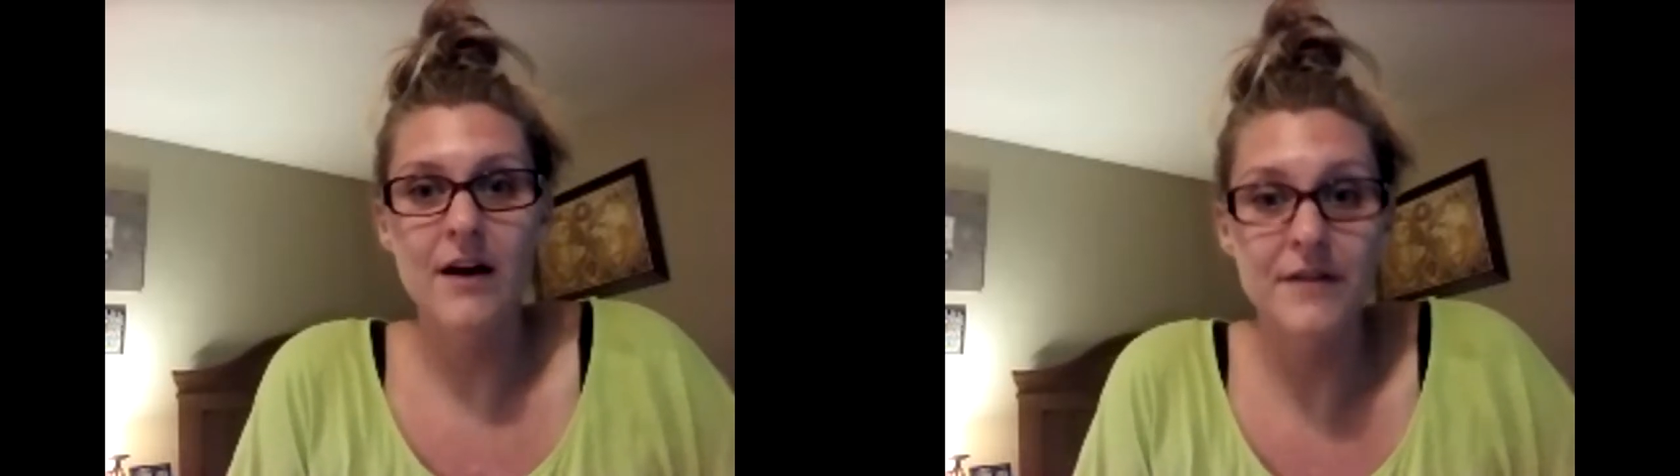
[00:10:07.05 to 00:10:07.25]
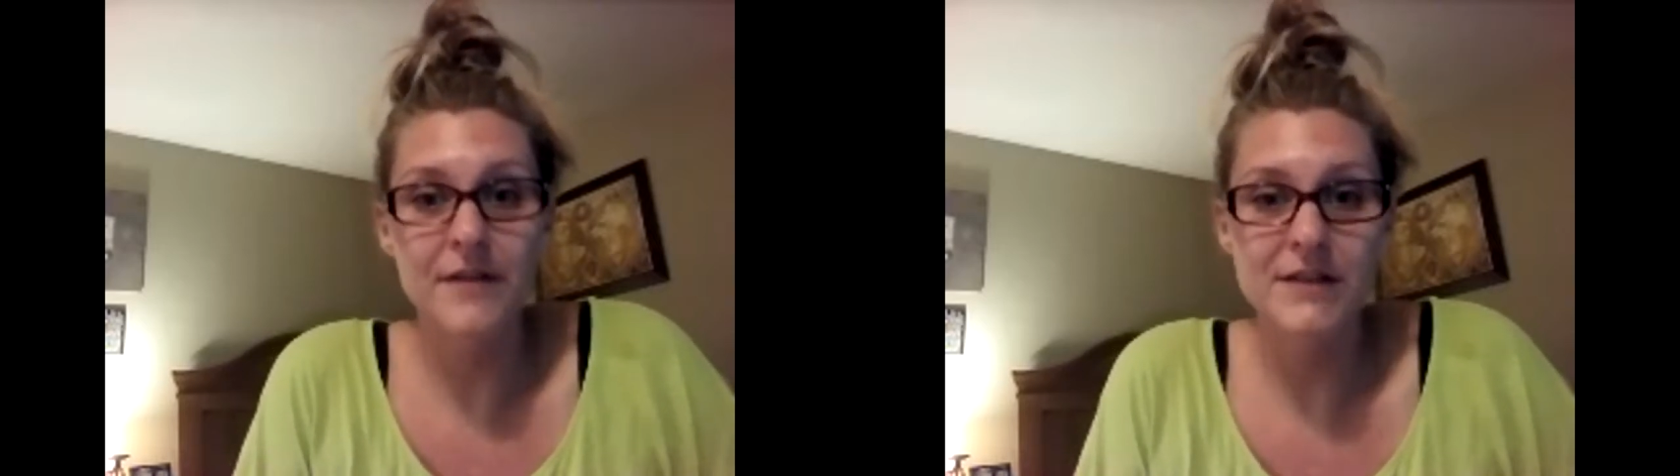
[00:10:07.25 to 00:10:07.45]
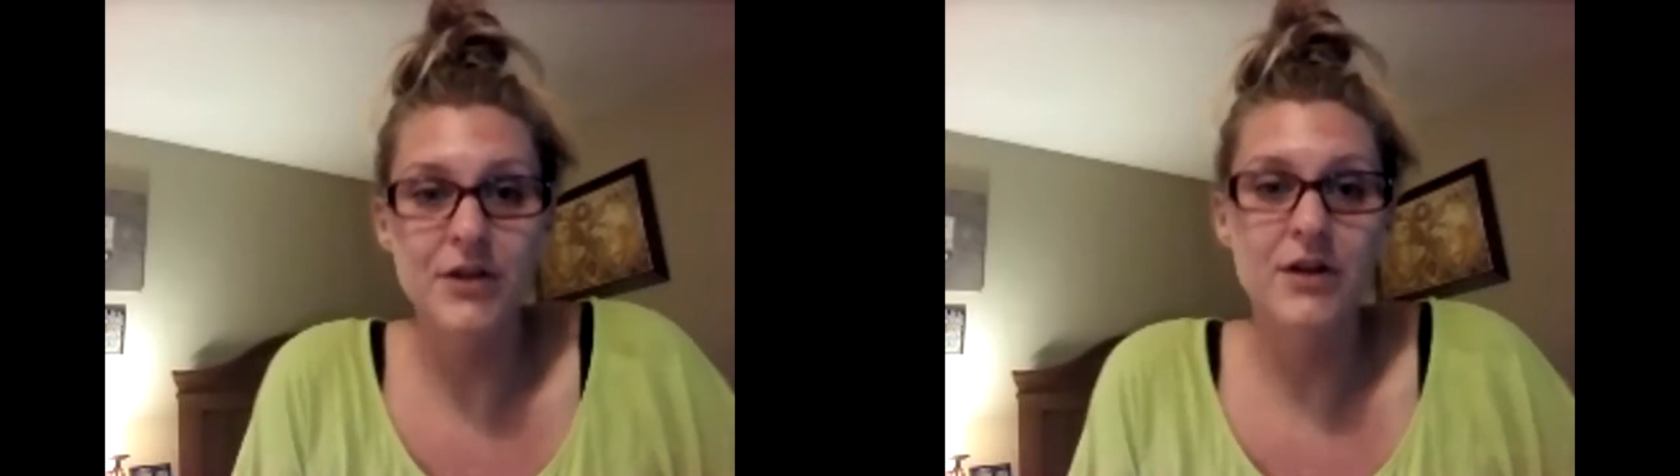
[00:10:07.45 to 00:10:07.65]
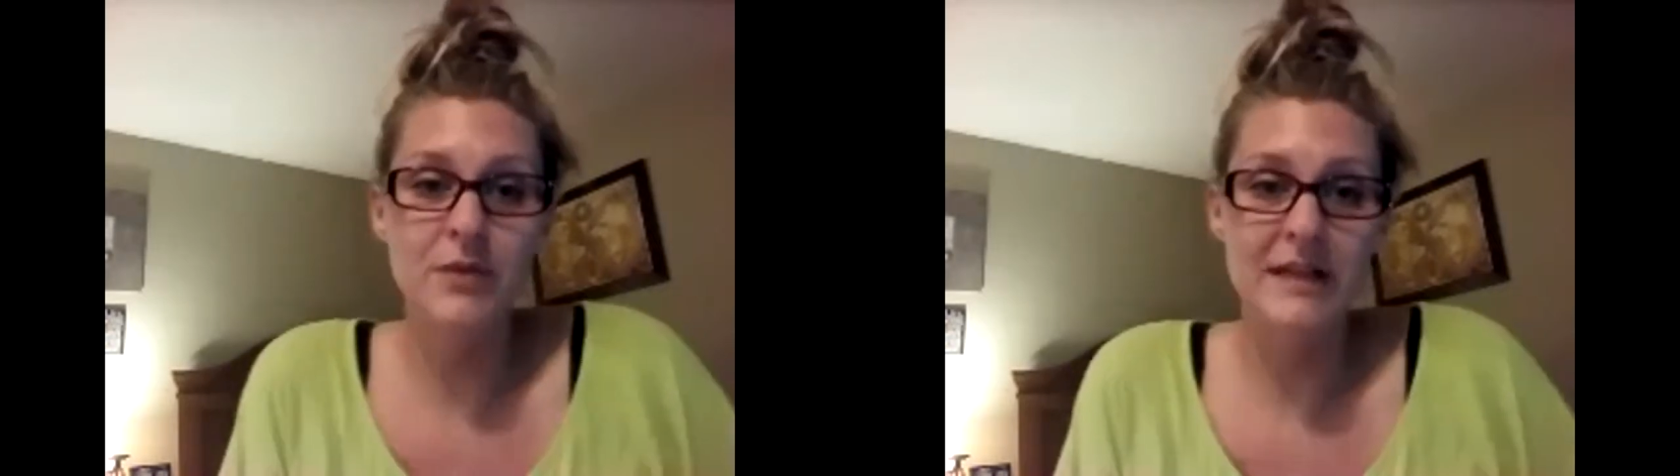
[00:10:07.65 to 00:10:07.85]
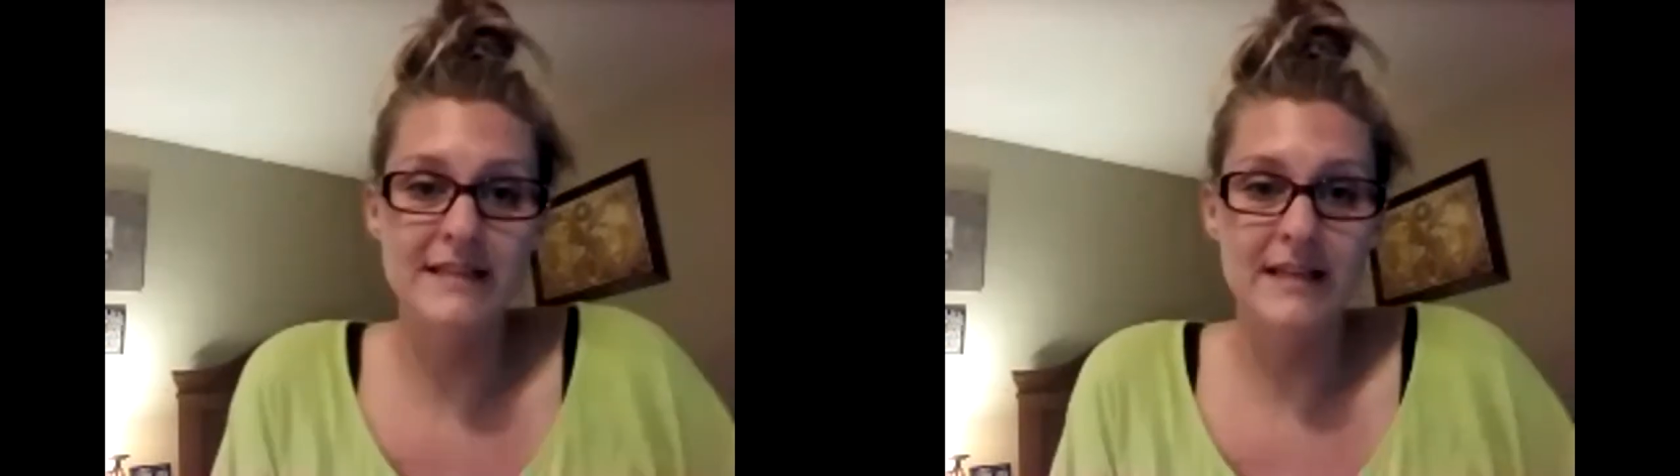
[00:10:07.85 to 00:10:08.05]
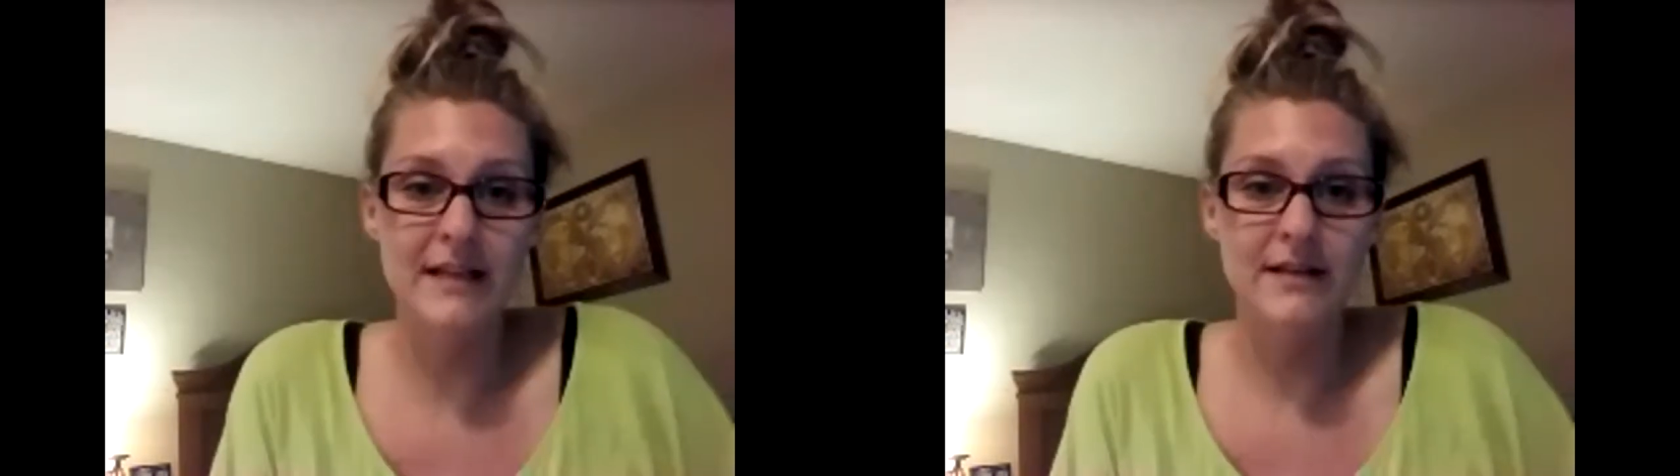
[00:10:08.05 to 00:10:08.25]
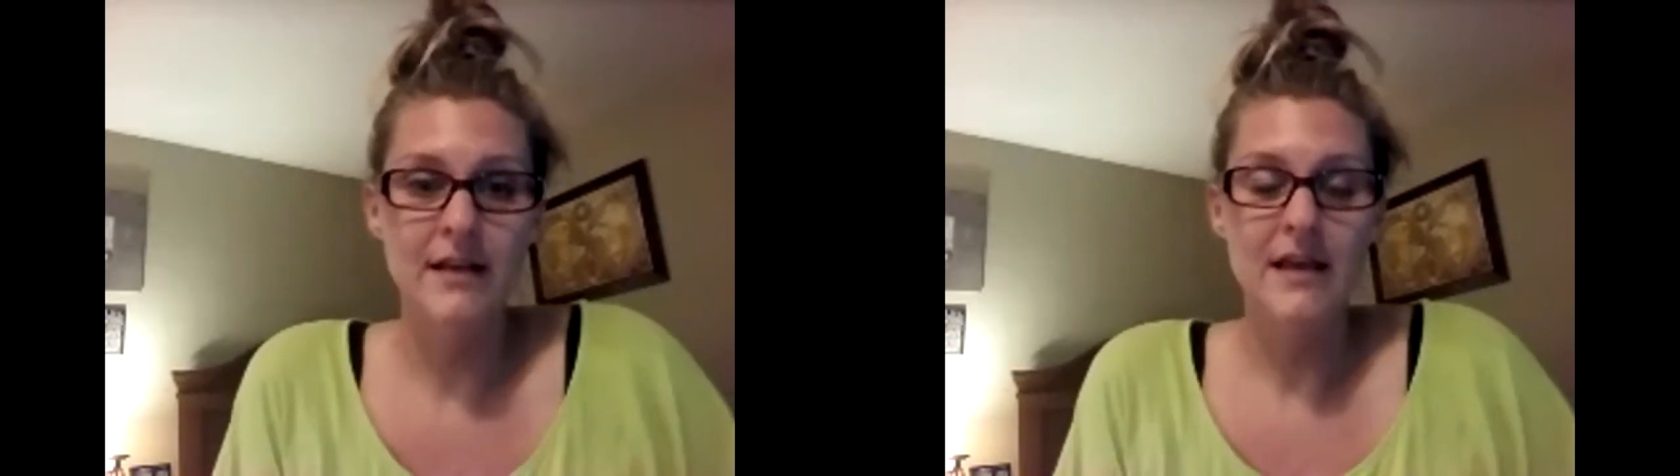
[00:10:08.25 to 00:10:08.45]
of a certain reason.